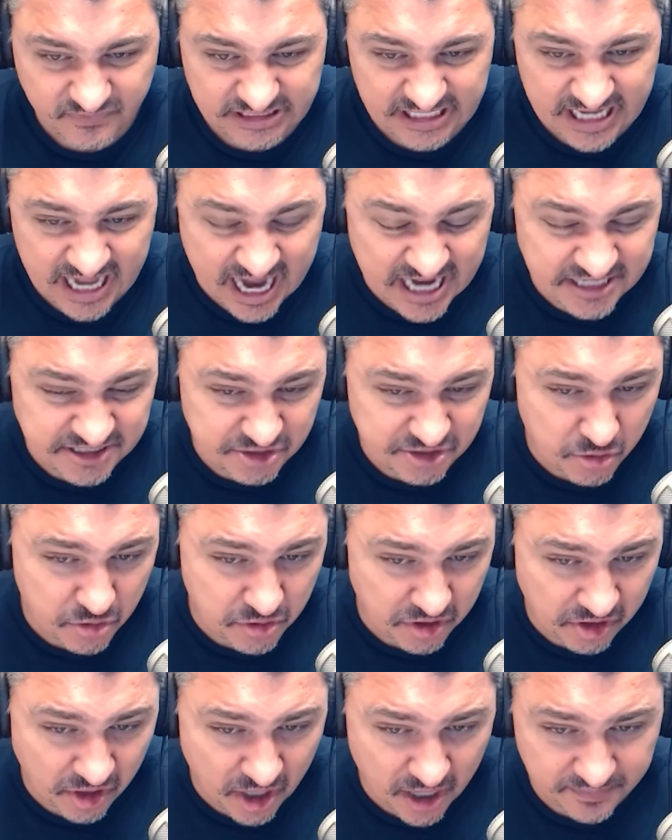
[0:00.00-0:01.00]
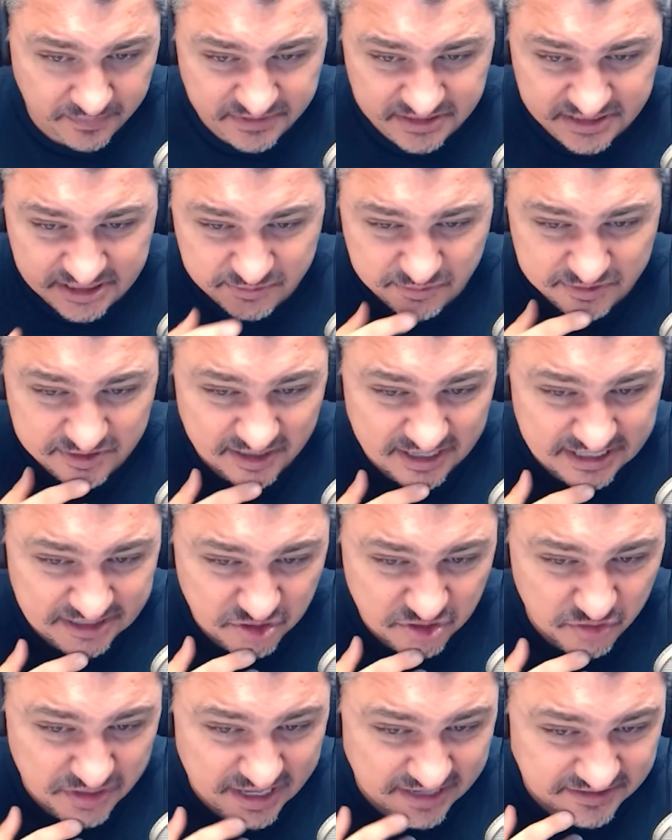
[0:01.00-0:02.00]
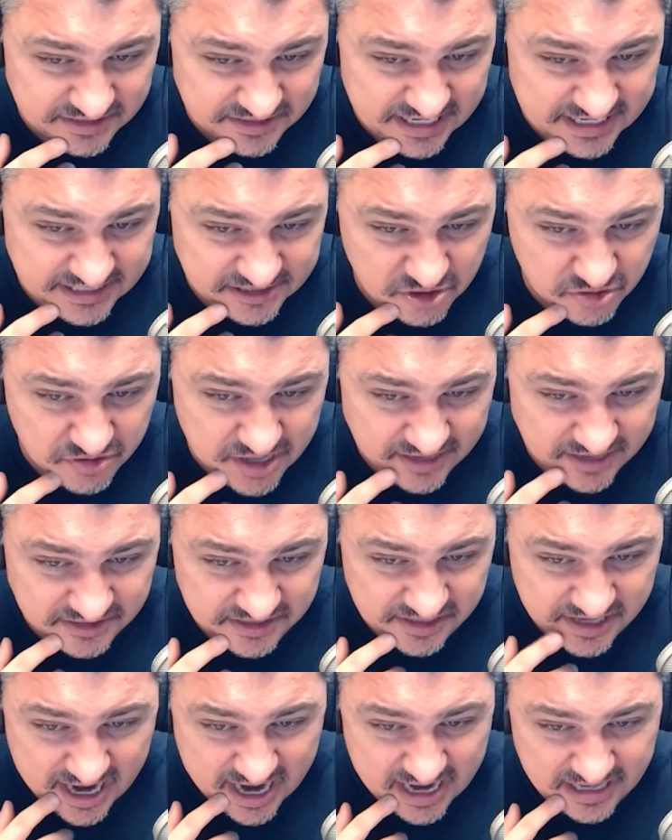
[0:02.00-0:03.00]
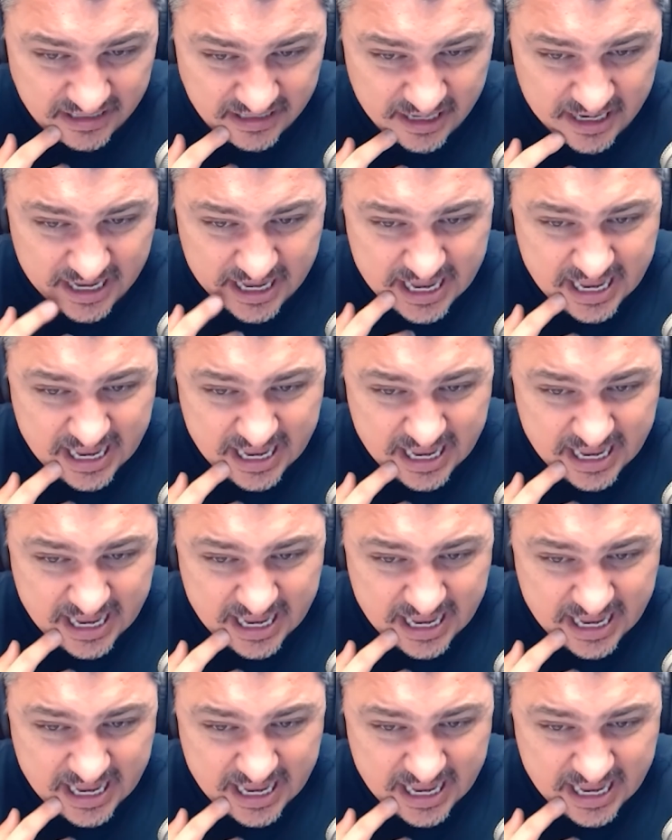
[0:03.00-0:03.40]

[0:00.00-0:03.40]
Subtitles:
I used to go to clubs. This was like 2008, 2009.